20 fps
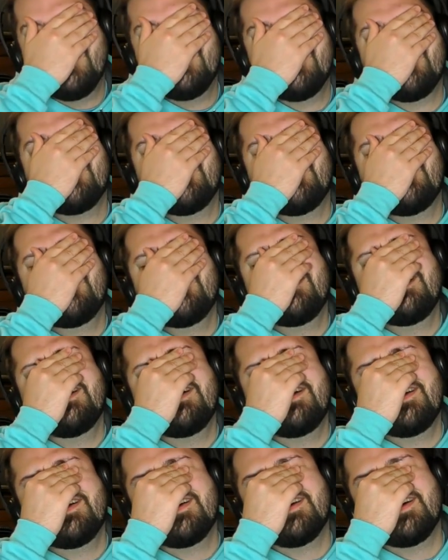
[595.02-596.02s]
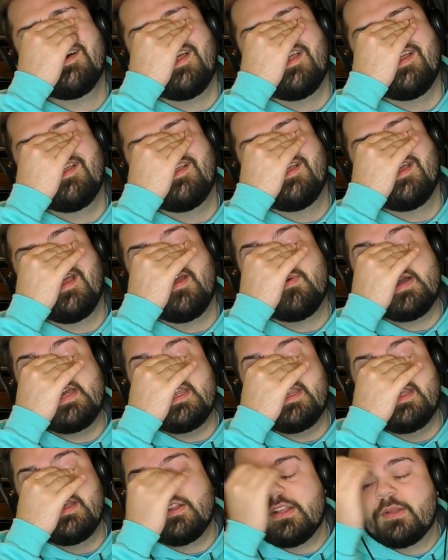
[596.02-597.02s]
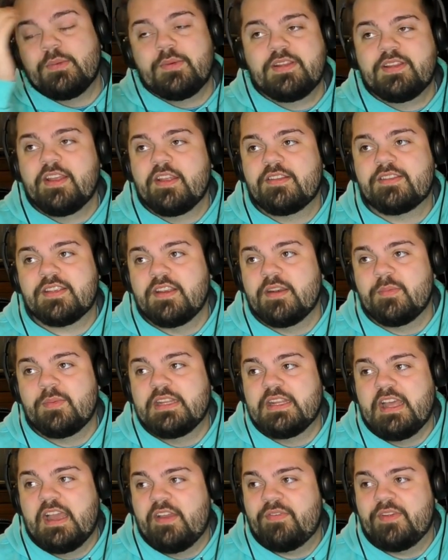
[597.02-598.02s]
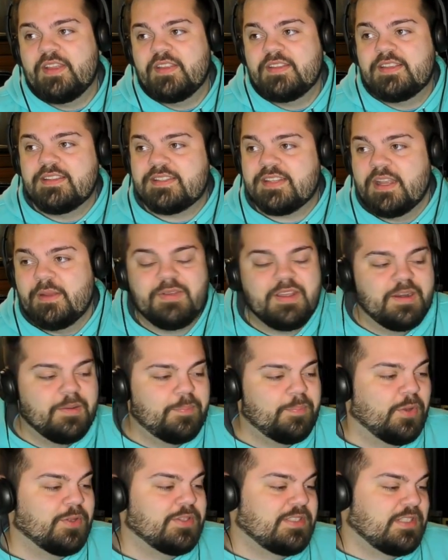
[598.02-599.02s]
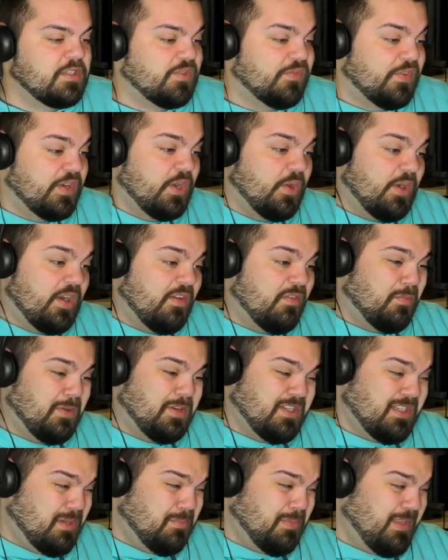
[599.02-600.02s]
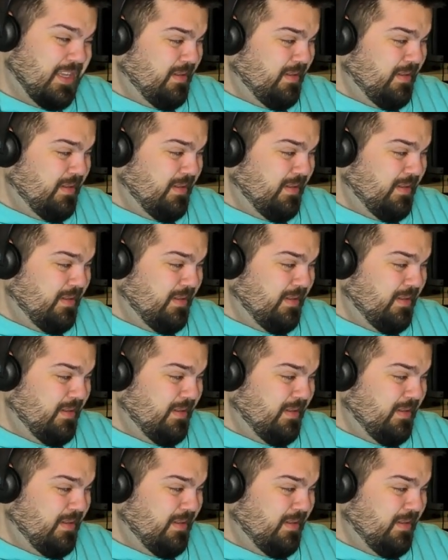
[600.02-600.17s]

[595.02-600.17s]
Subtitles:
Oh, Am I the only one that's going to be laughing at this? I'm going to post this video and everybody's going to be